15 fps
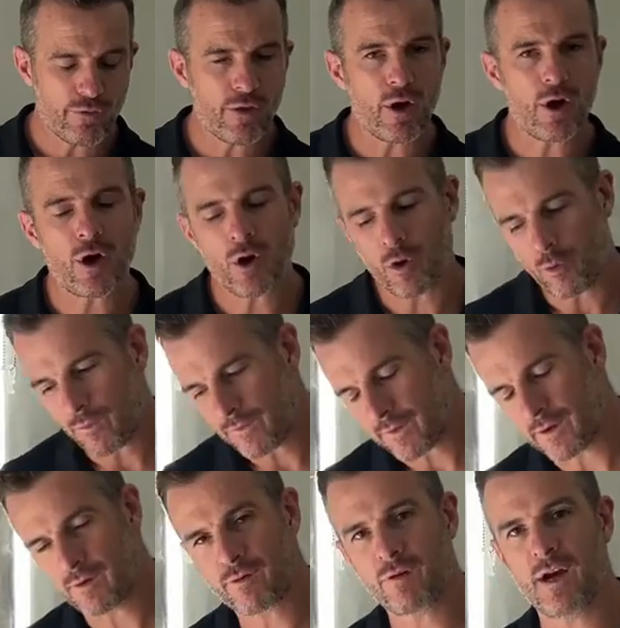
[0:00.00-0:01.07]
the whole
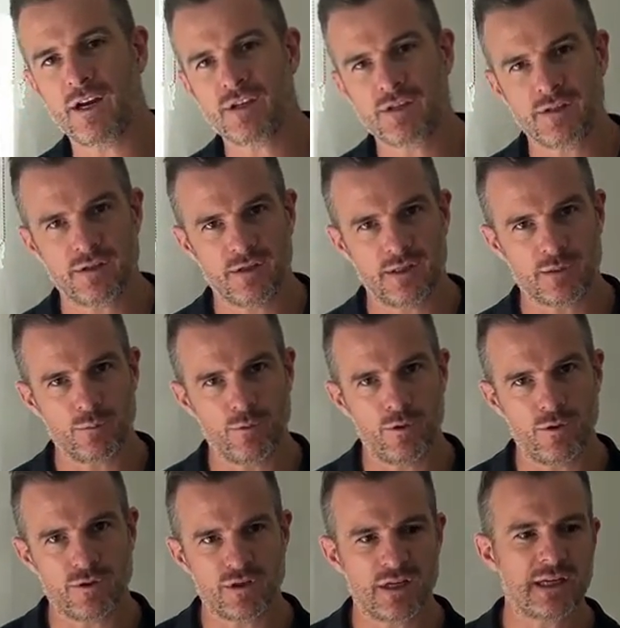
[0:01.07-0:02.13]
thing crashes and gets
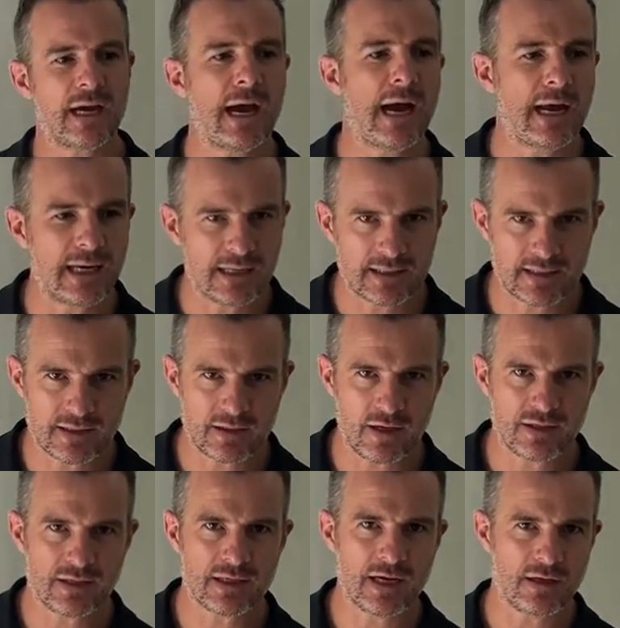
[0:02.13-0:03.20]
worse. She can't
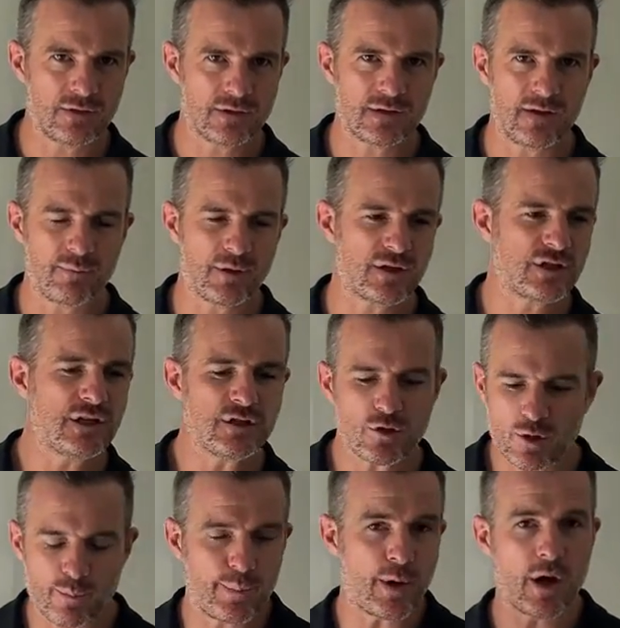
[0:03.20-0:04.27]
exercise, she can't do stuff, because she's got
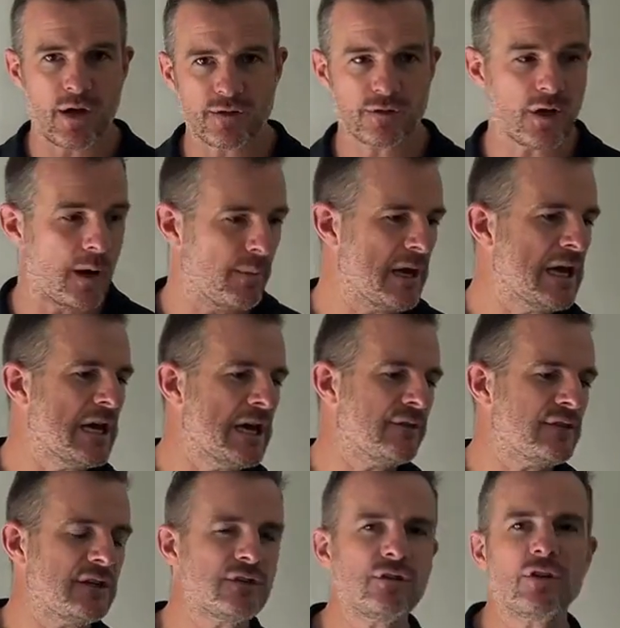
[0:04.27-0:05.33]
to buy her time. If
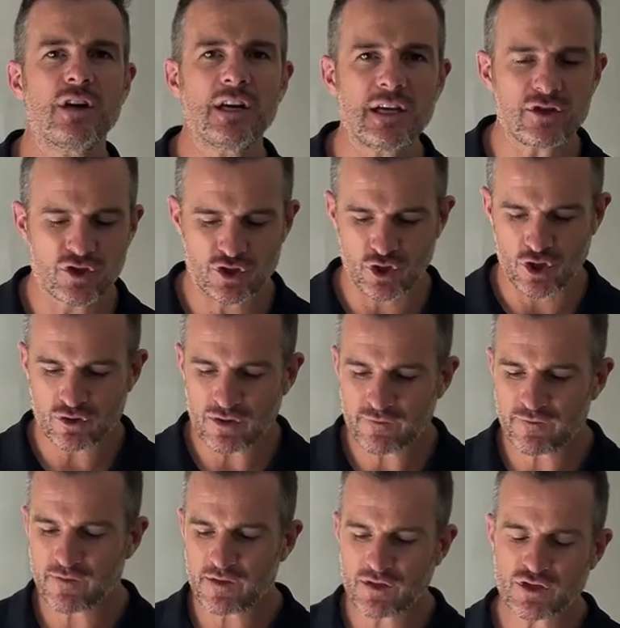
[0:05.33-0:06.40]
she's not going to get surgery
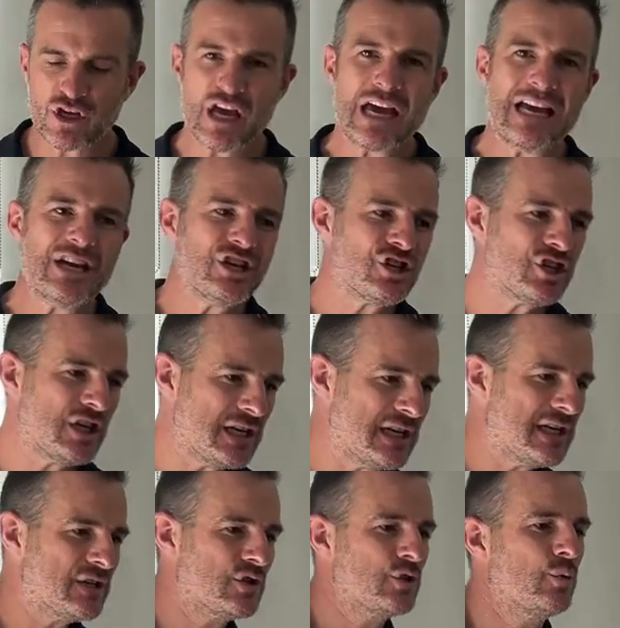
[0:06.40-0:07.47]
for this, she
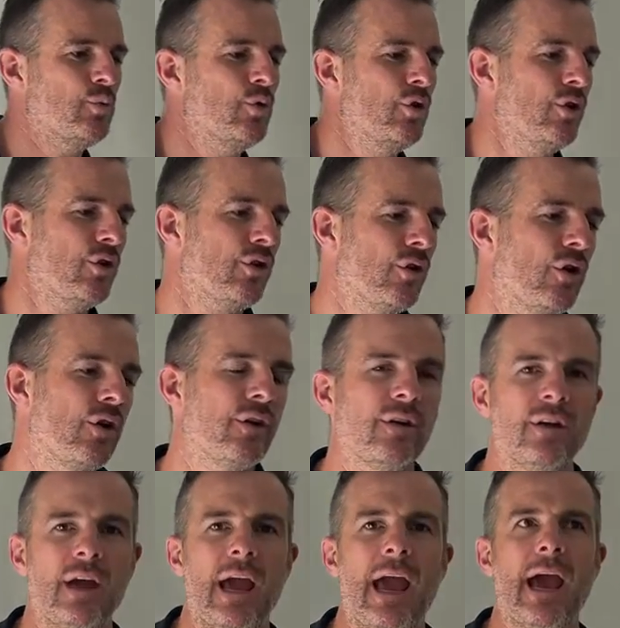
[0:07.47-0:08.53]
needs to work on,
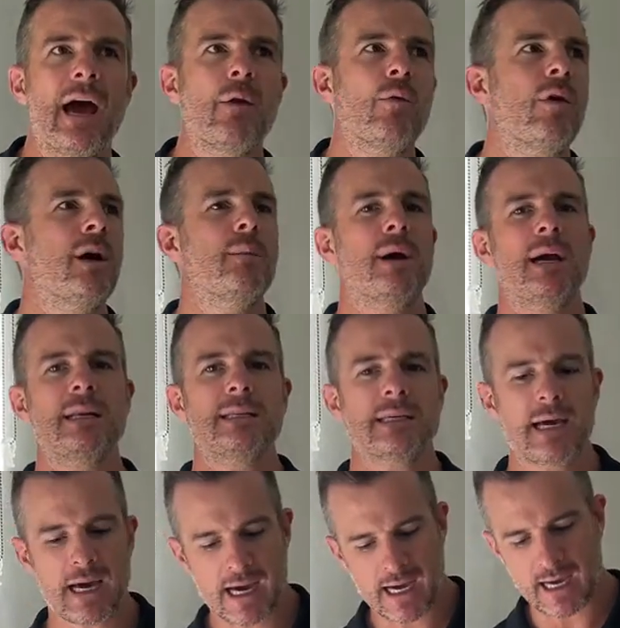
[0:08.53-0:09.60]
how do I
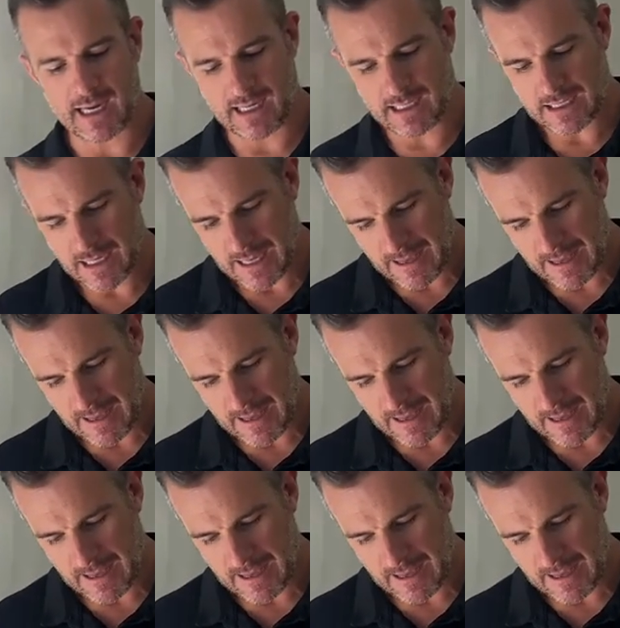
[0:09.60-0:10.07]
maintain